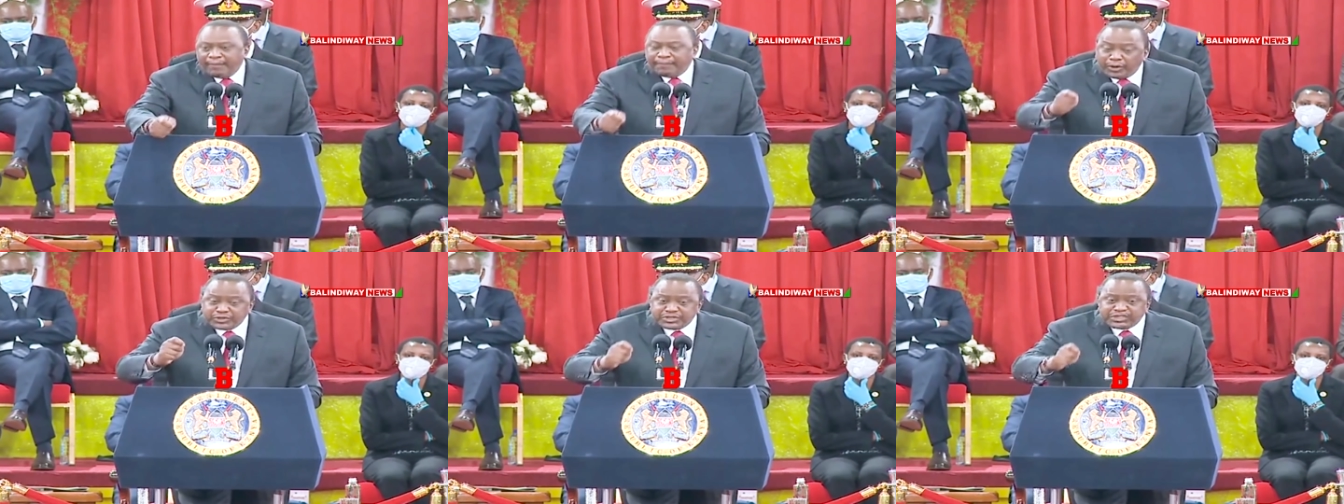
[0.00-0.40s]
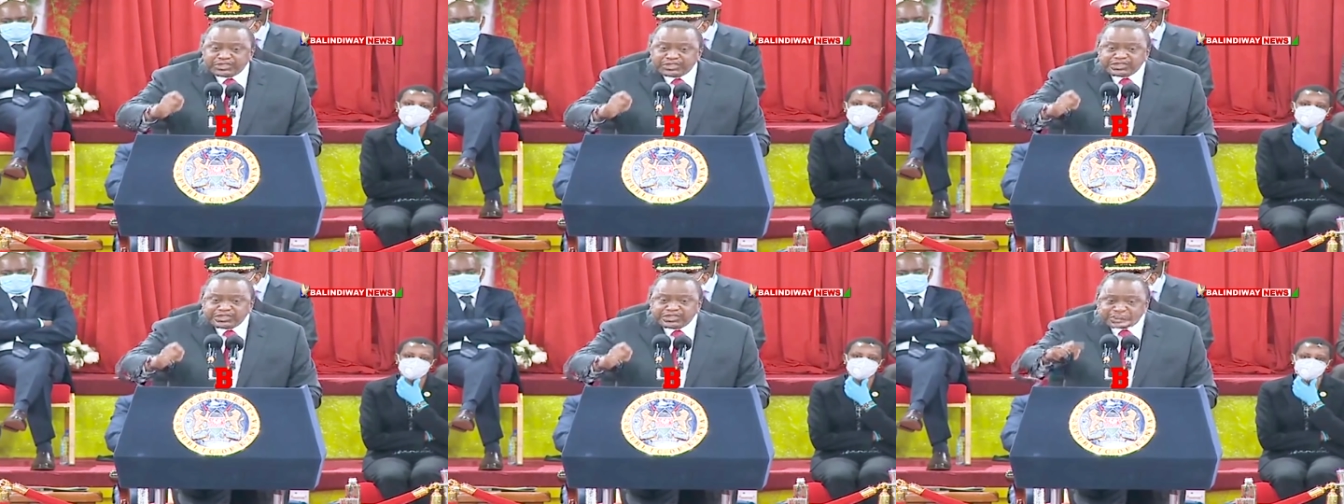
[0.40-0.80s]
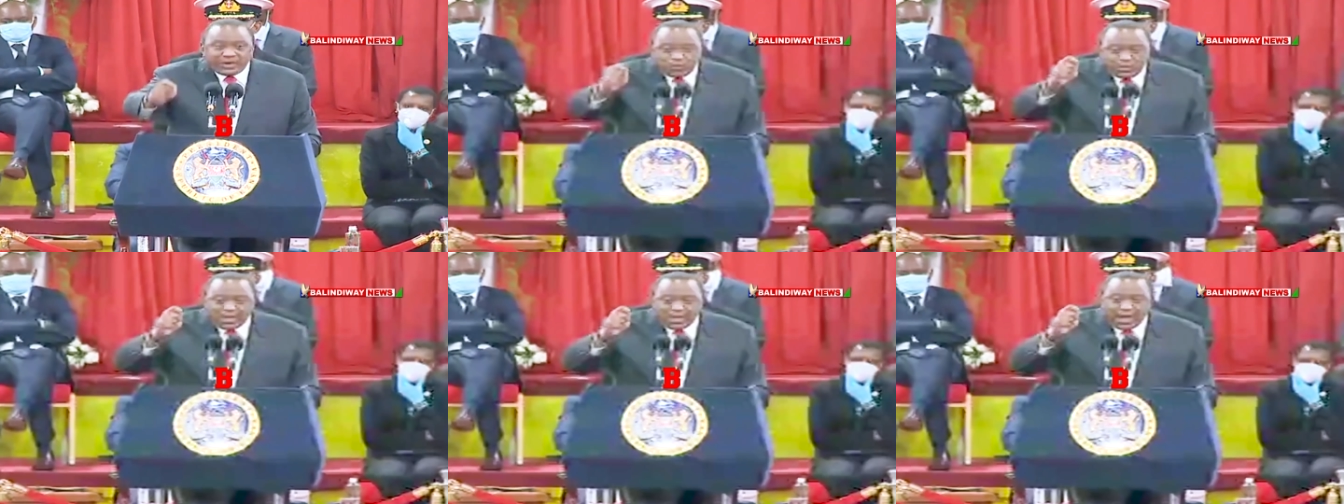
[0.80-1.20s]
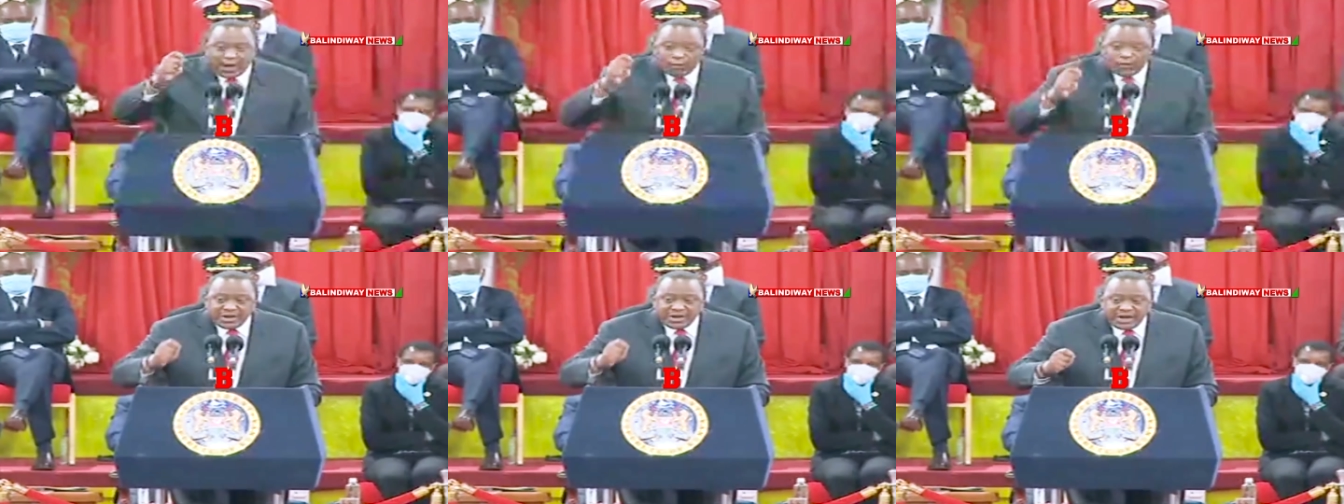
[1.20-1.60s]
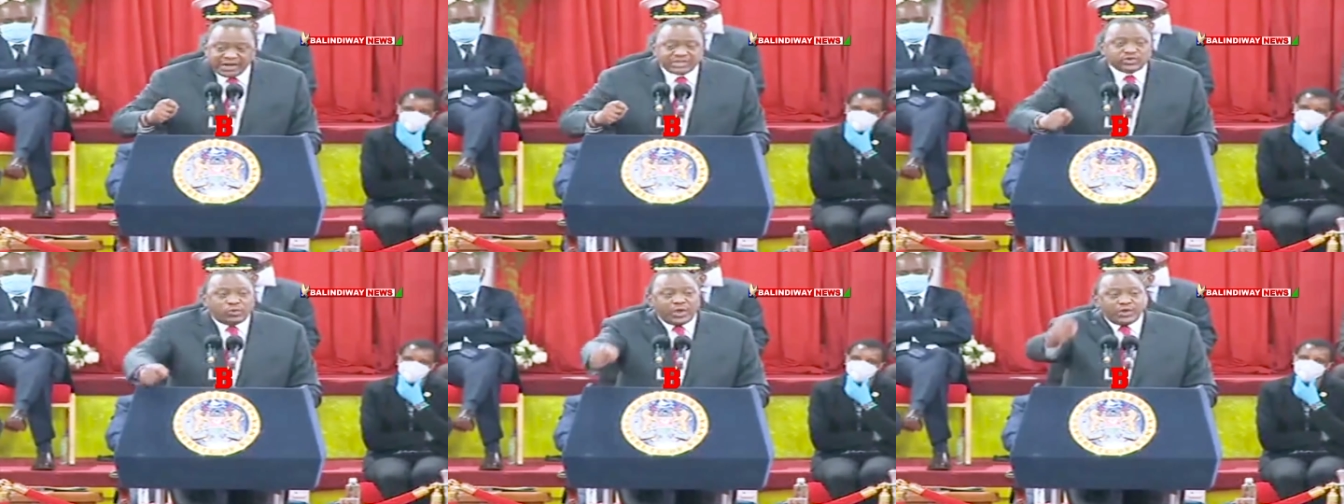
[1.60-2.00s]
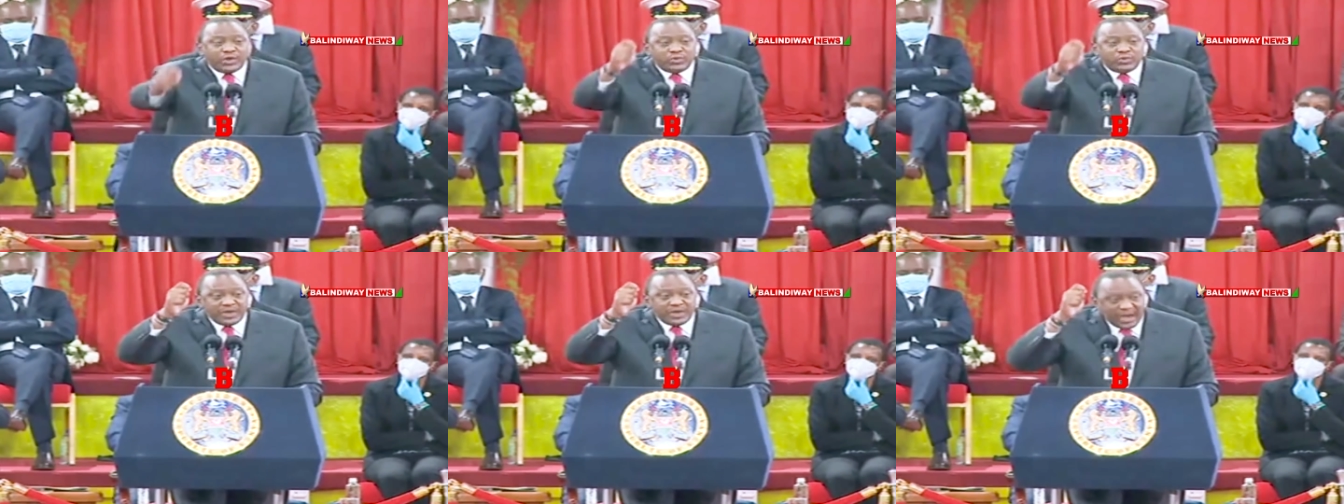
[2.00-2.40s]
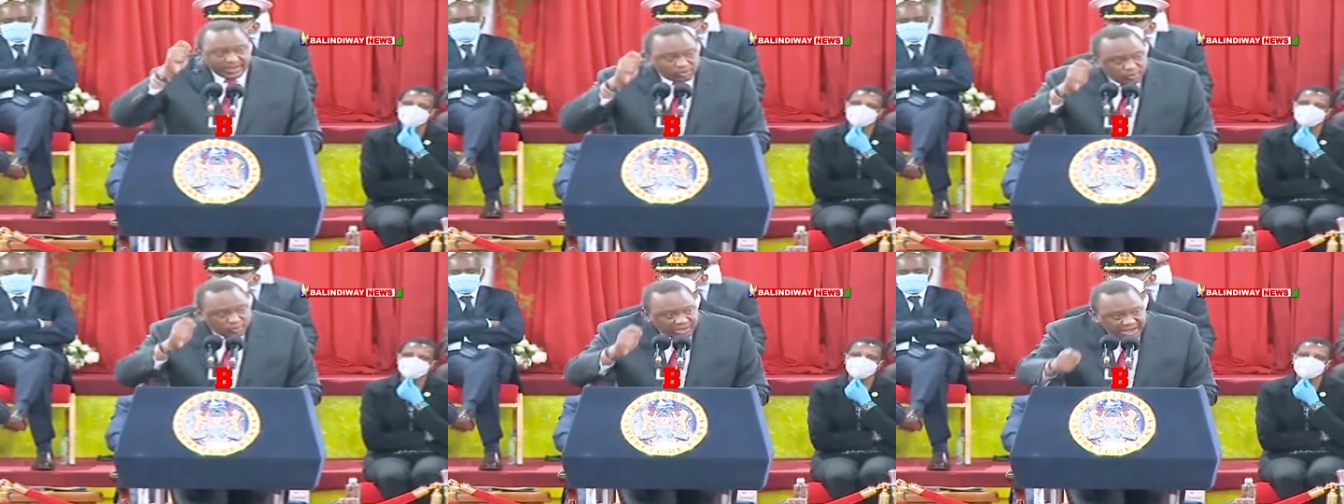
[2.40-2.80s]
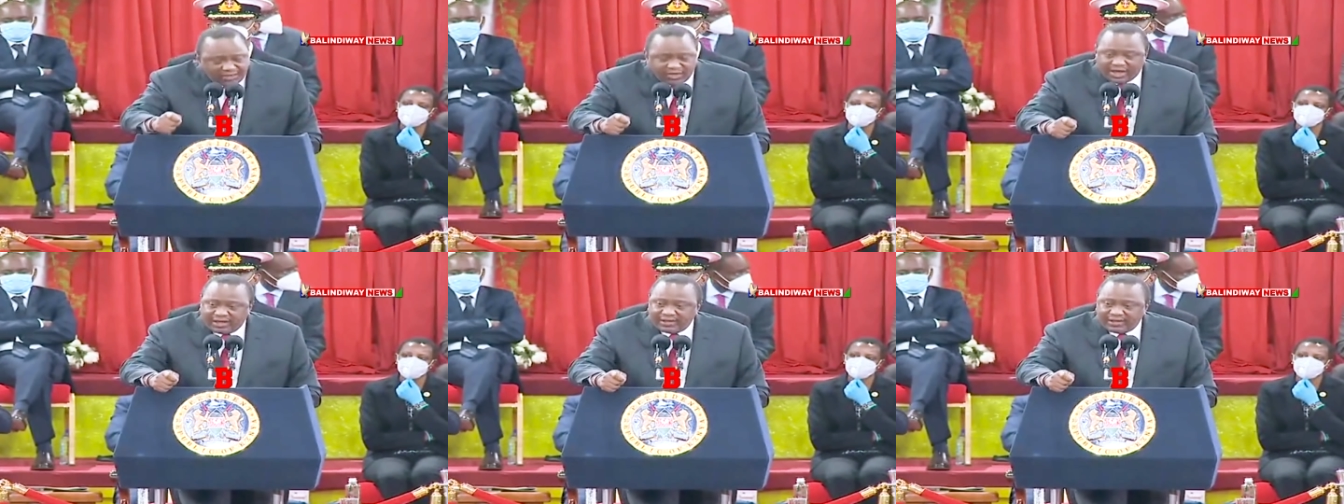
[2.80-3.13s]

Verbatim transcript: Positive that we are winners when we are together.